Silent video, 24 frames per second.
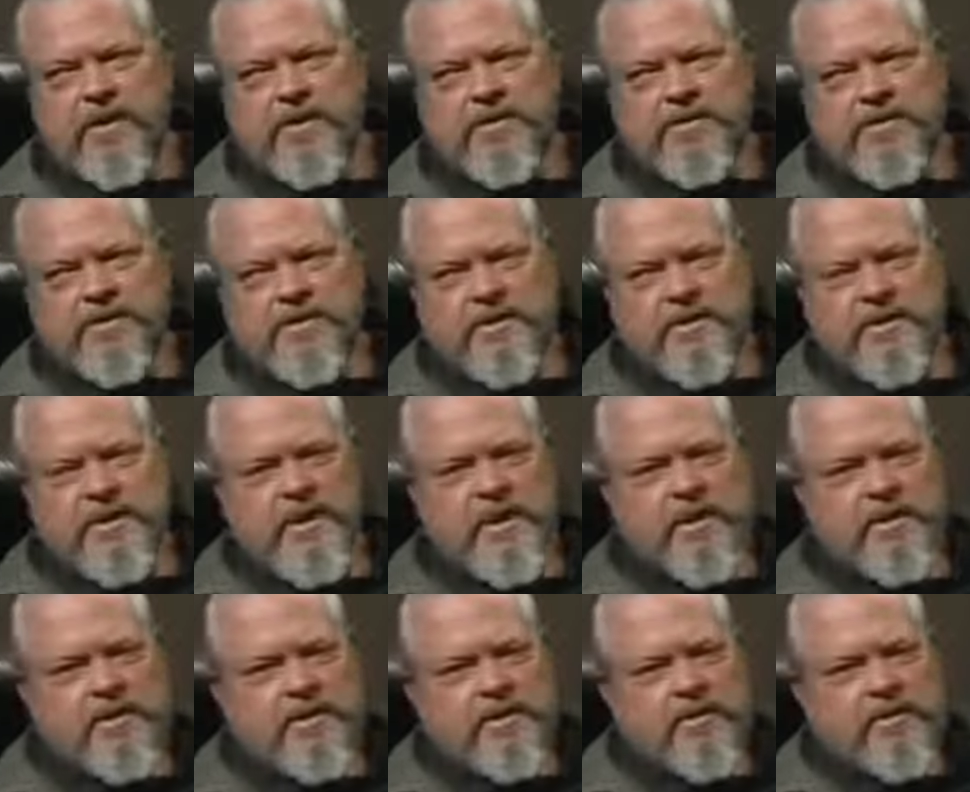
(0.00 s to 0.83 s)
As a
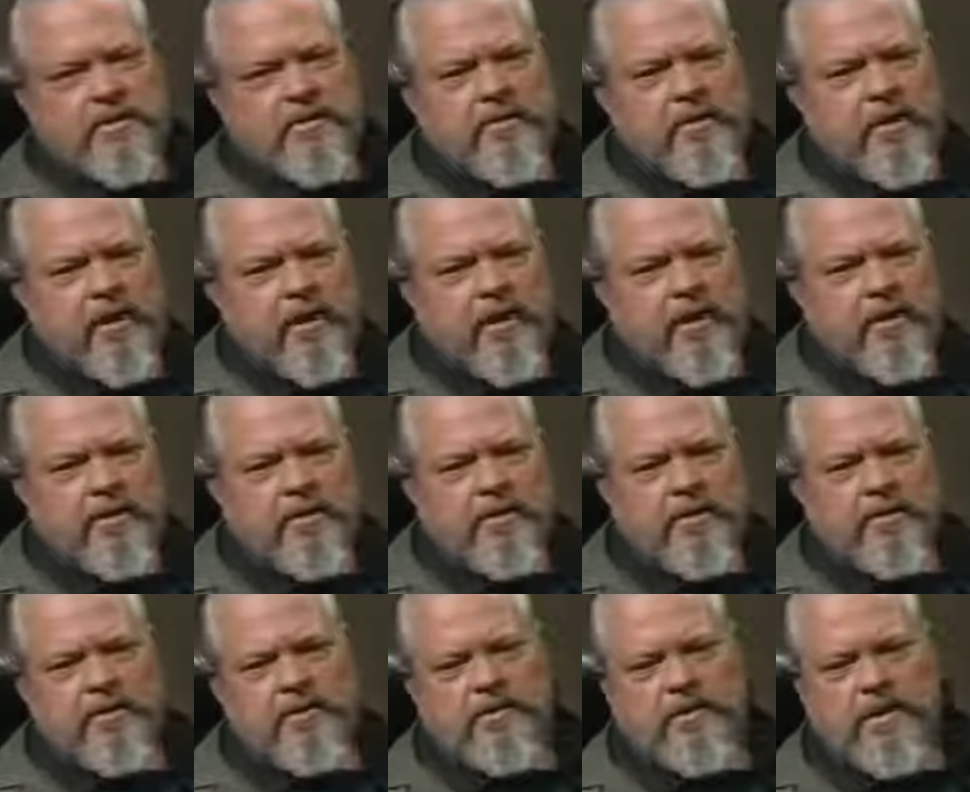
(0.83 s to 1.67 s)
kid, uh, I
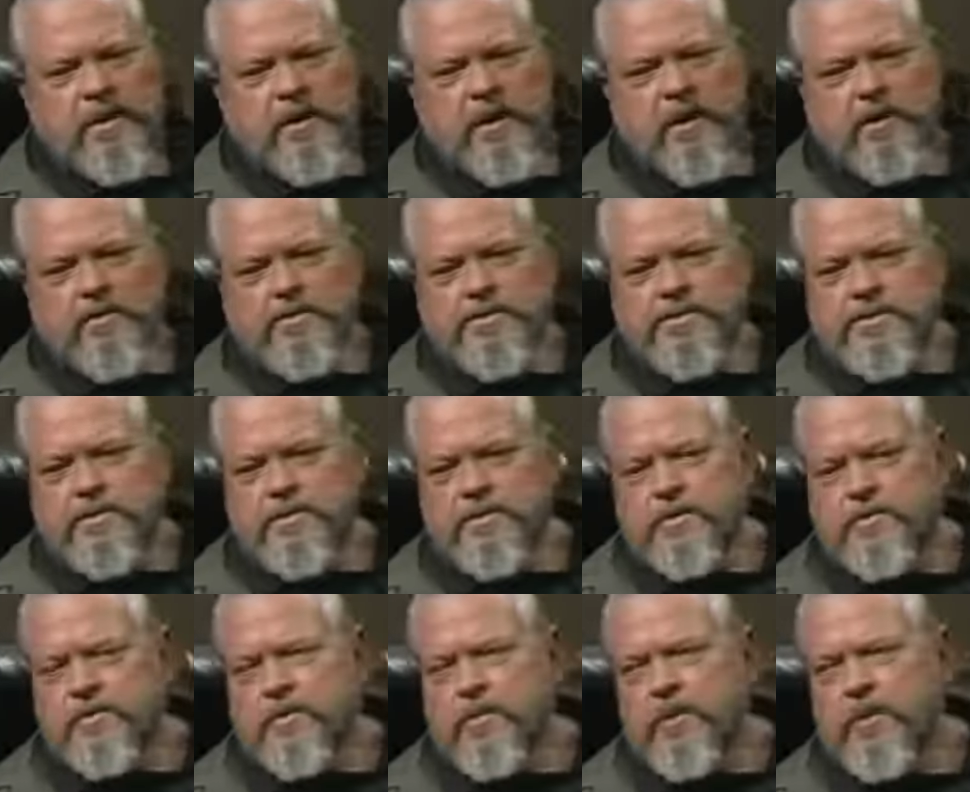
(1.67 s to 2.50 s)
didn't think I was
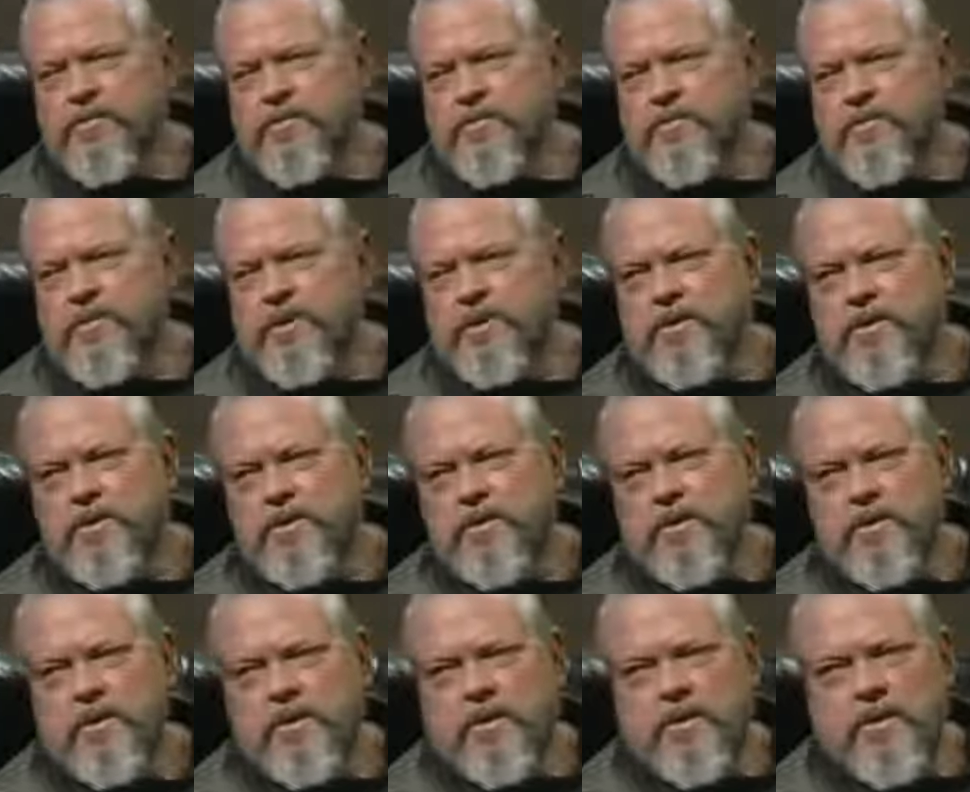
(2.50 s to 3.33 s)
going to grow up to be
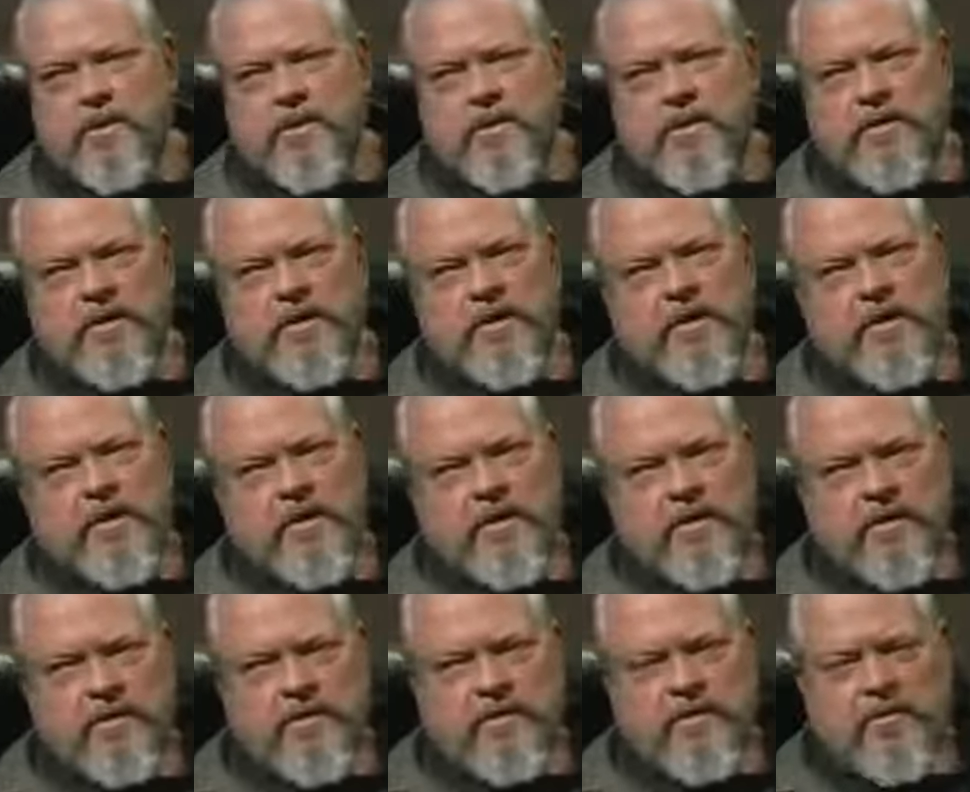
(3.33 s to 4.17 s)
the
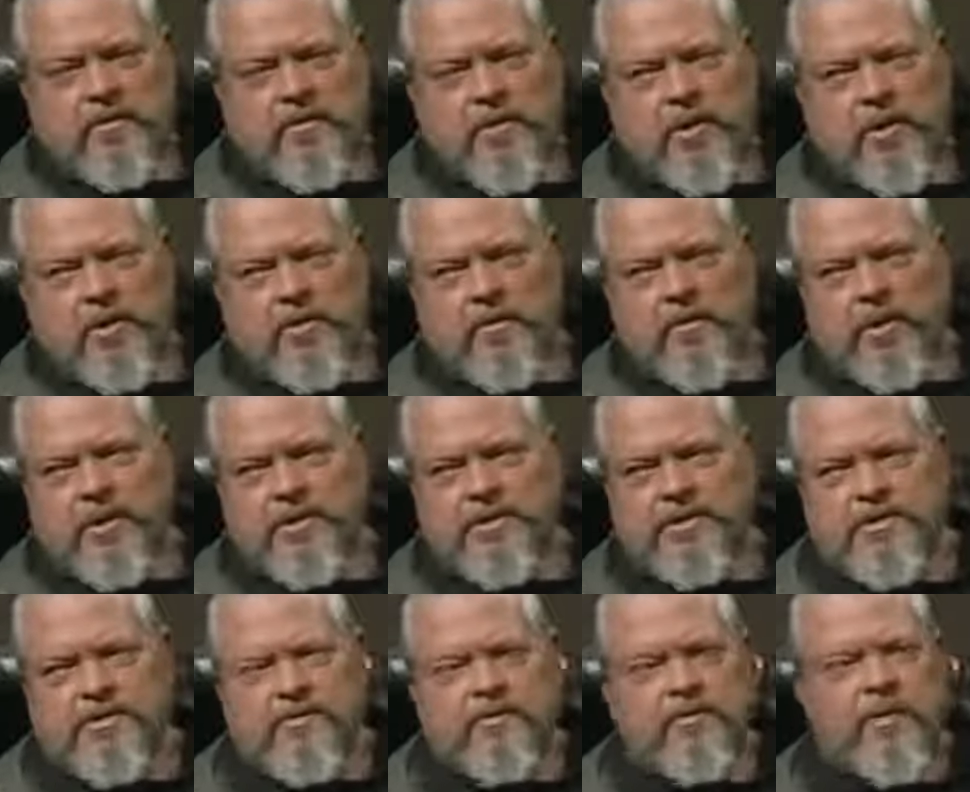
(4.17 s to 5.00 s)
the uh, the
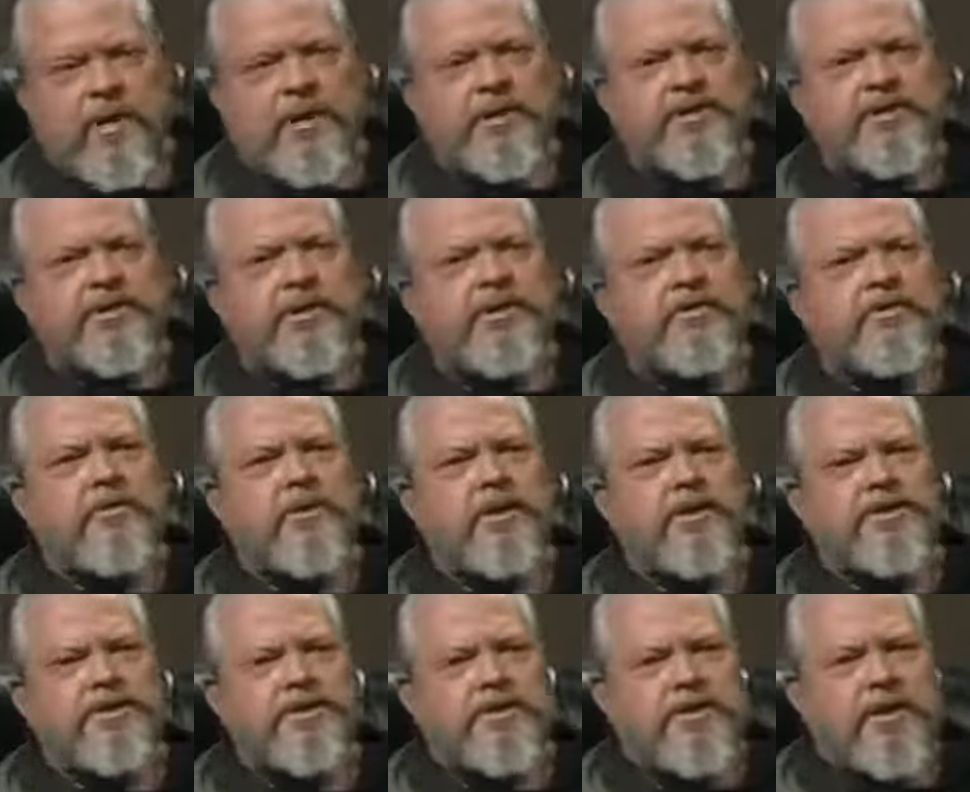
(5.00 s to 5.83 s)
Belmonte of my
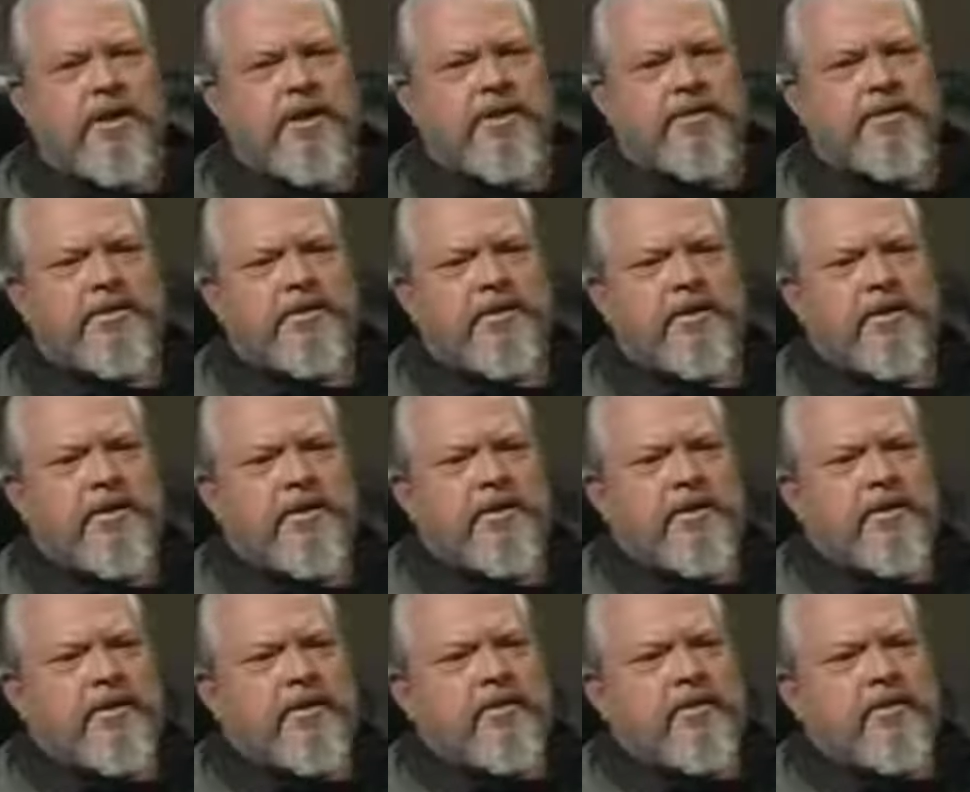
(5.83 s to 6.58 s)
generation, and uh,